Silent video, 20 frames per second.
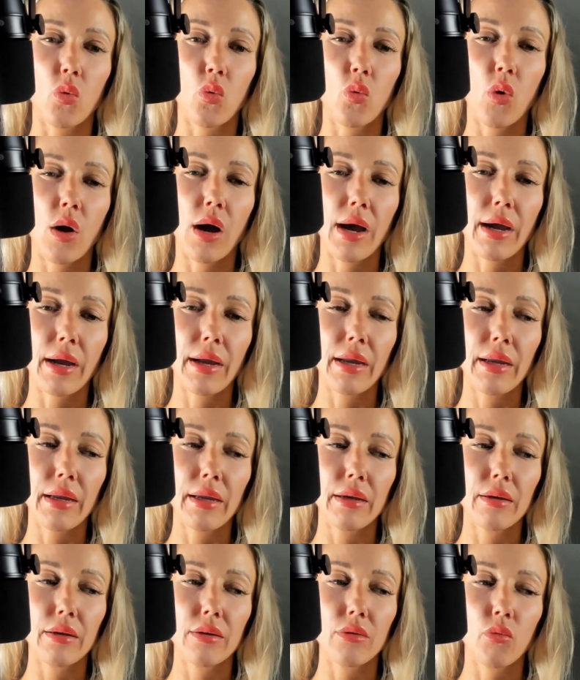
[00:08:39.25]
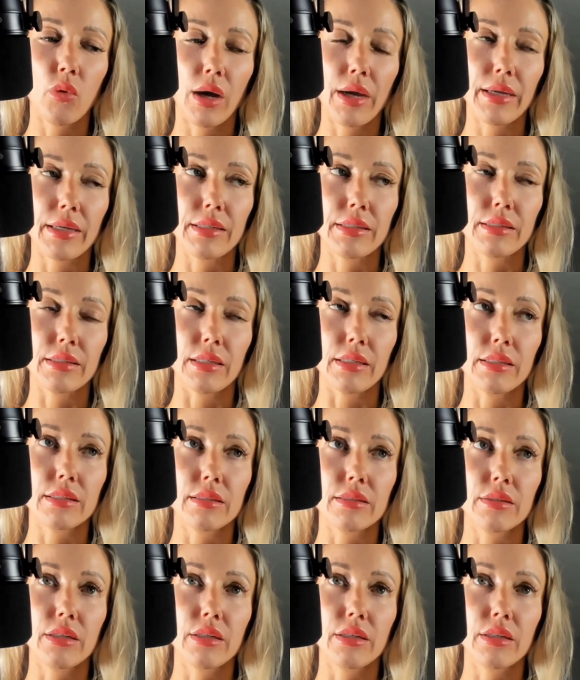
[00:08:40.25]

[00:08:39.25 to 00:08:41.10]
why is this?